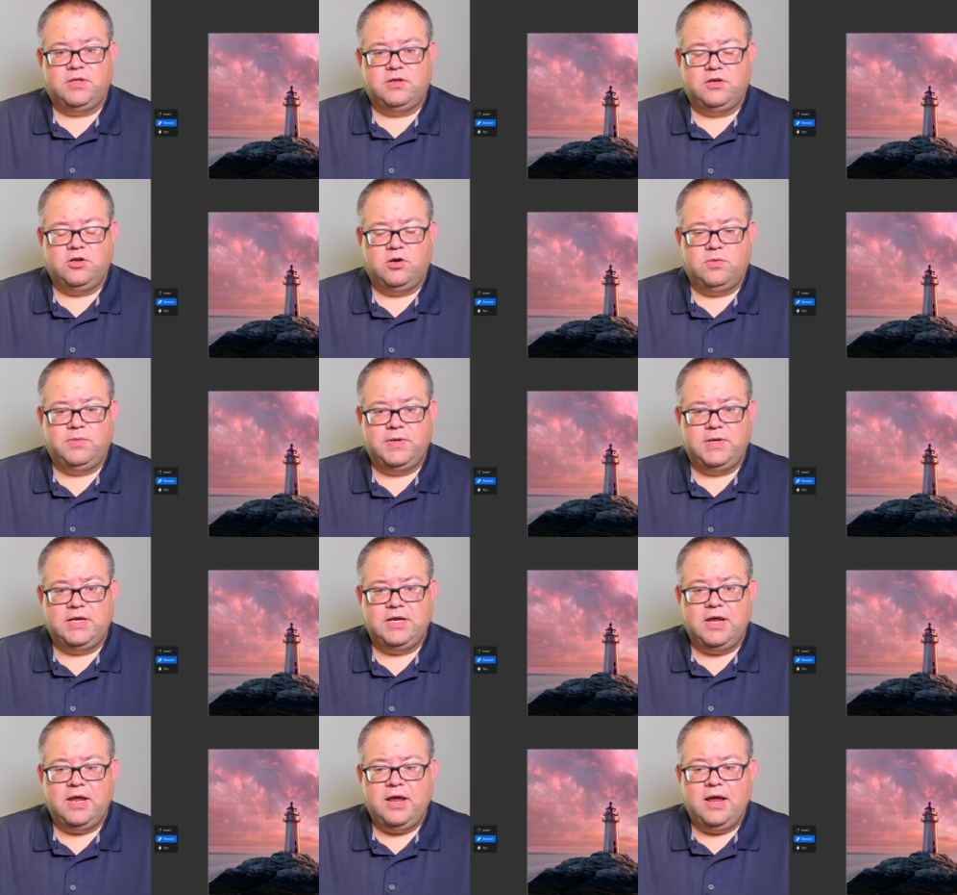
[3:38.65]

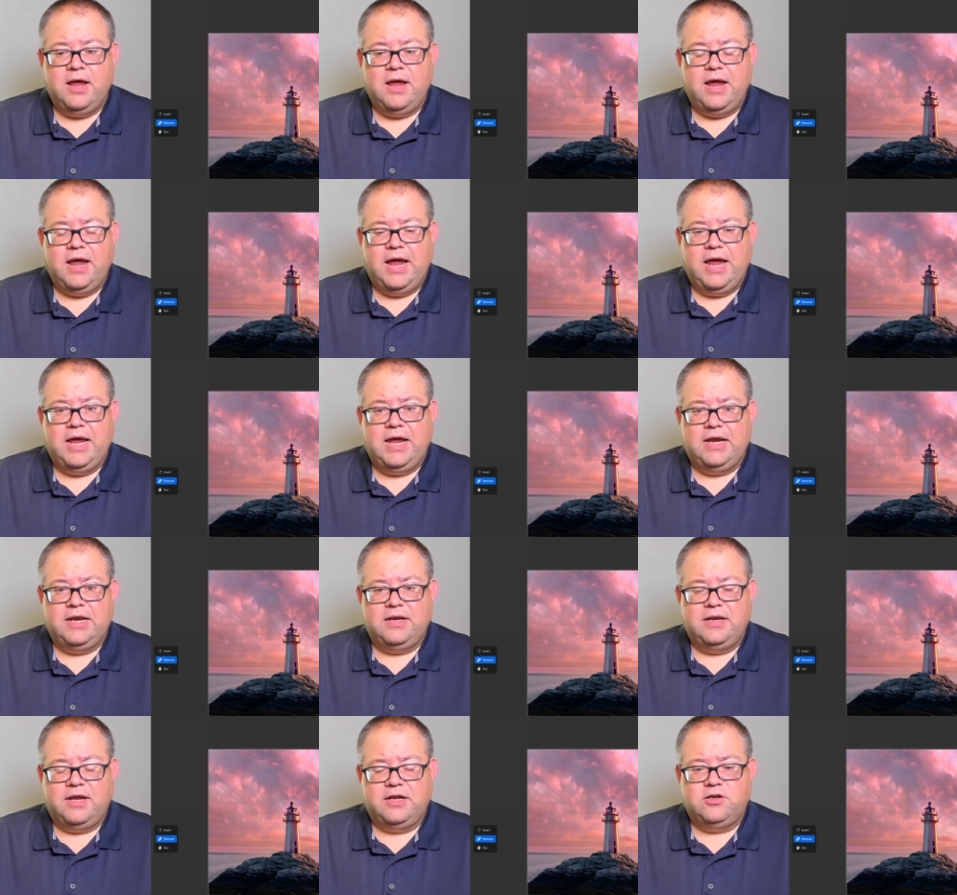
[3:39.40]
Adobe
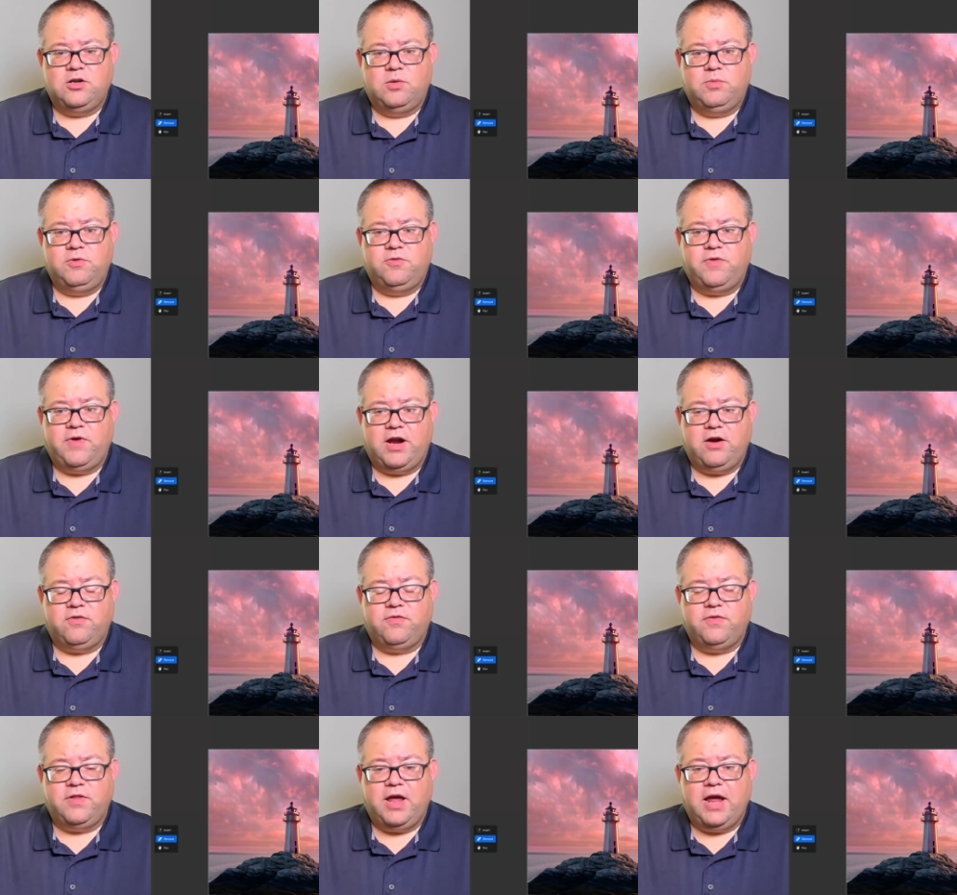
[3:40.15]
and Adobe
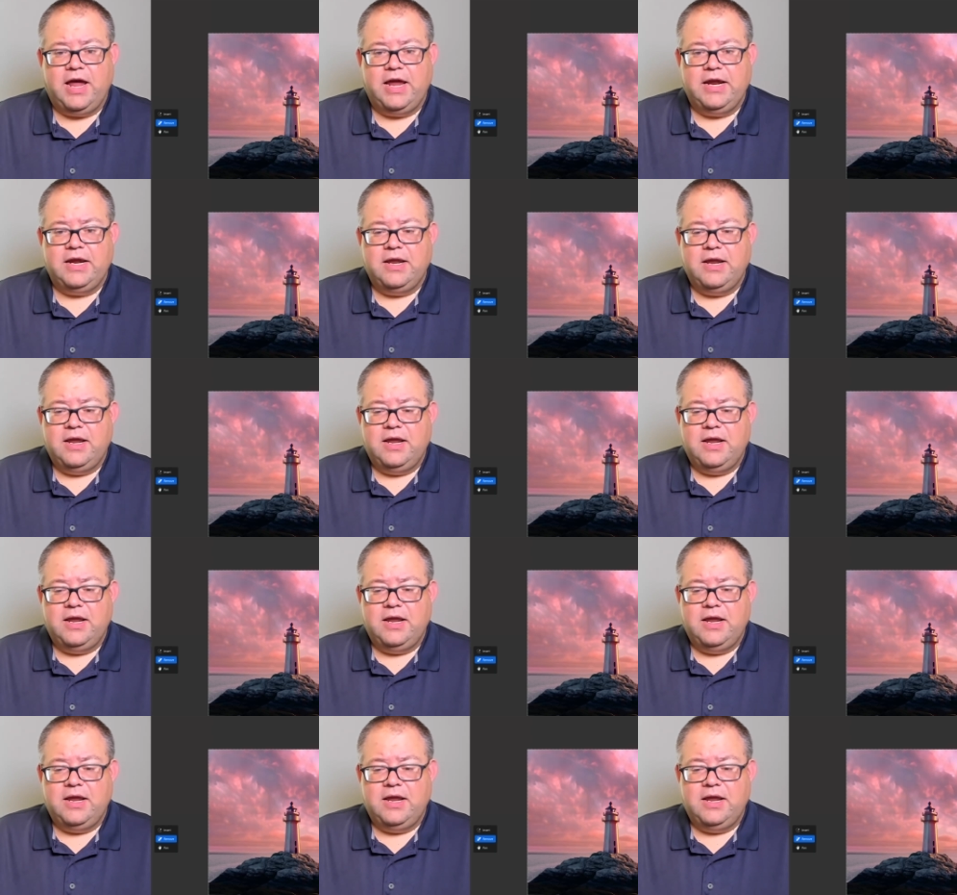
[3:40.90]
Firefly.